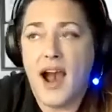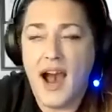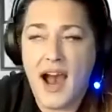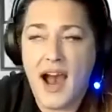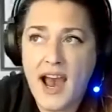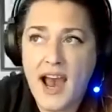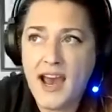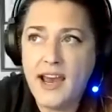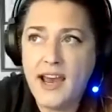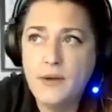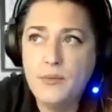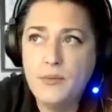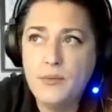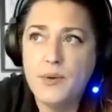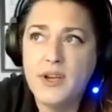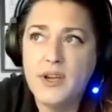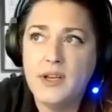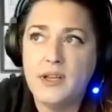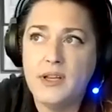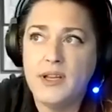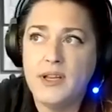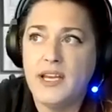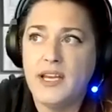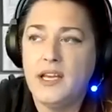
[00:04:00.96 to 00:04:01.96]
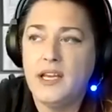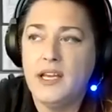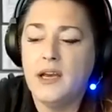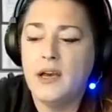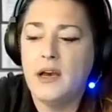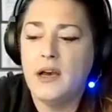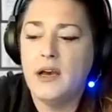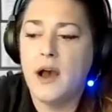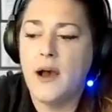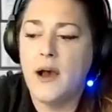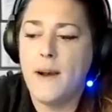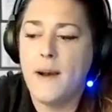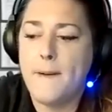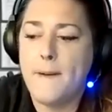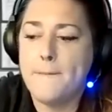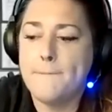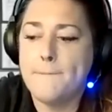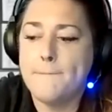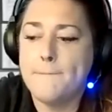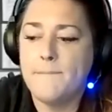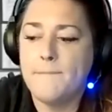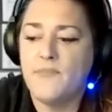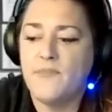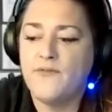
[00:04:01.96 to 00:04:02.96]
I really
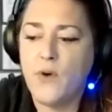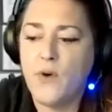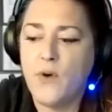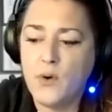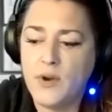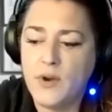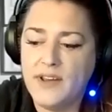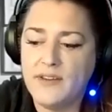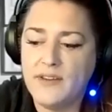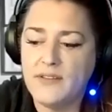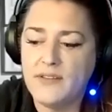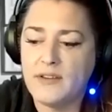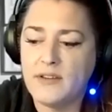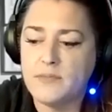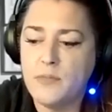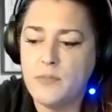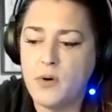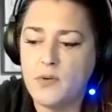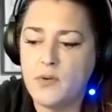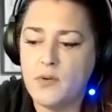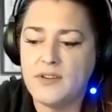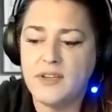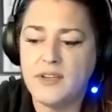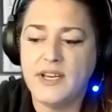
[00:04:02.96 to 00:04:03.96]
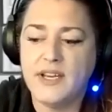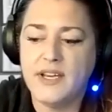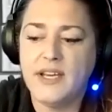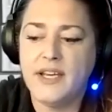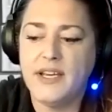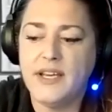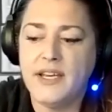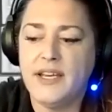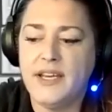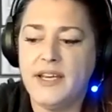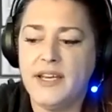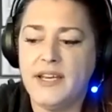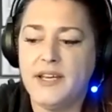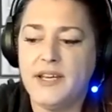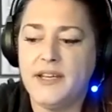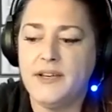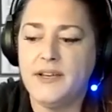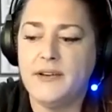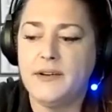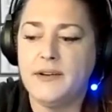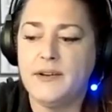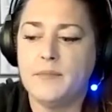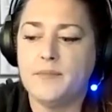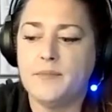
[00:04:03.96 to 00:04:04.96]
focused mostly
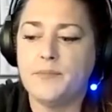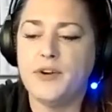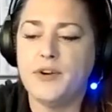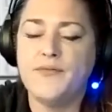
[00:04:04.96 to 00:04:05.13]
in